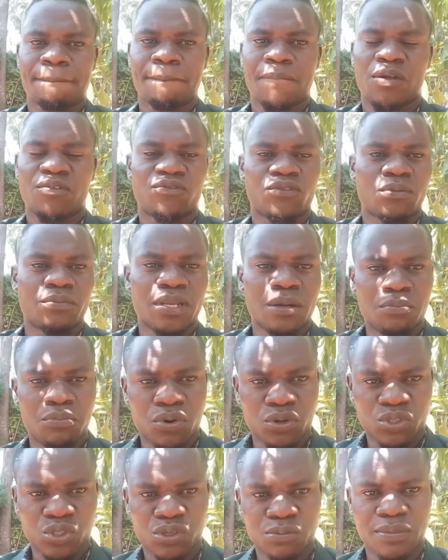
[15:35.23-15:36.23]
from the
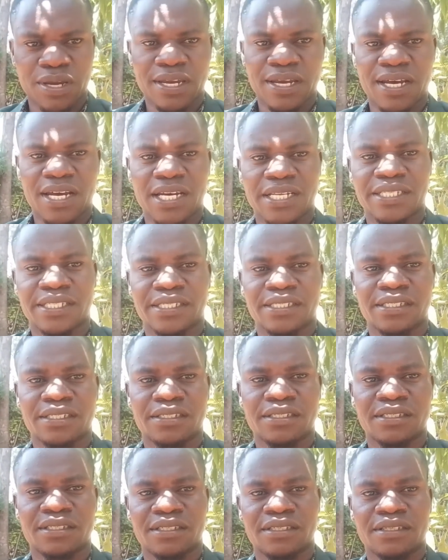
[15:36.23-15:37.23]
bottom
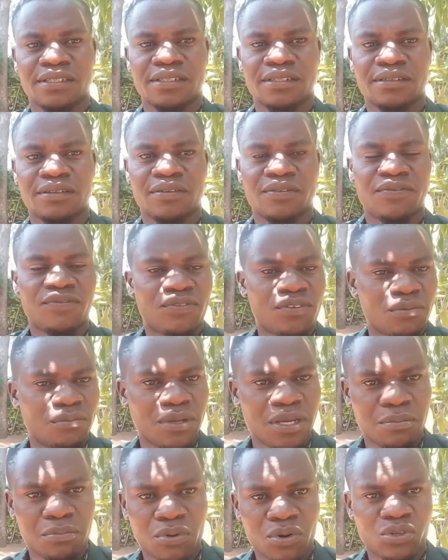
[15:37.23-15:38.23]
of
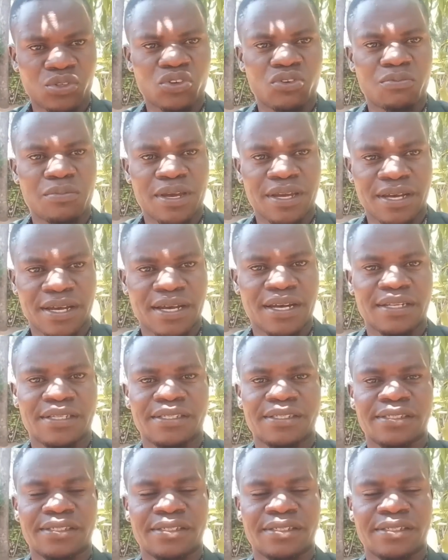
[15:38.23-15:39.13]
my heart,